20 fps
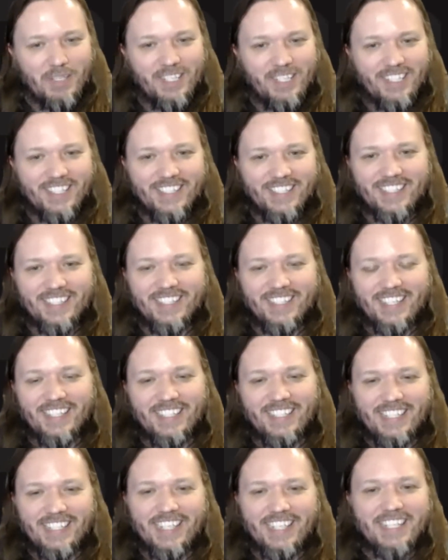because it's
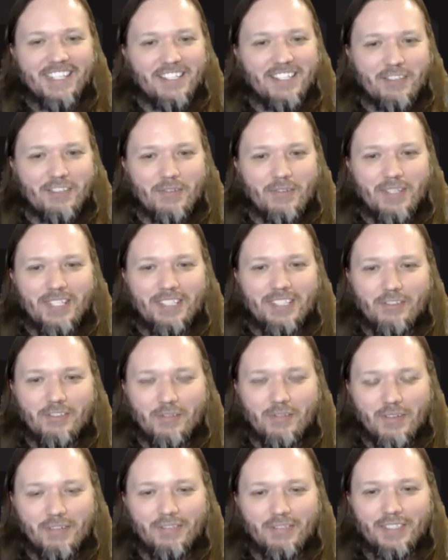like an industry
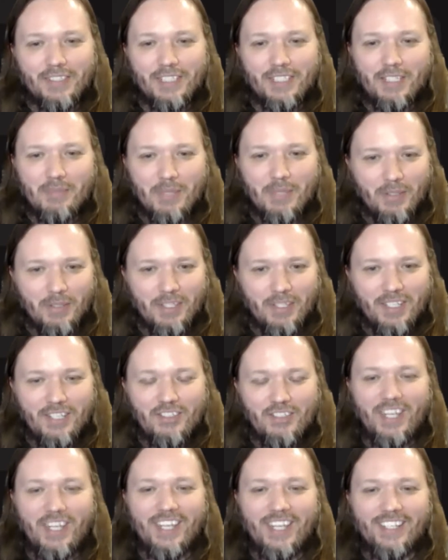driven community
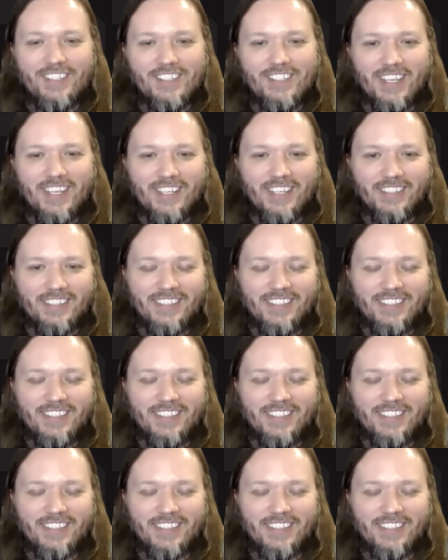change that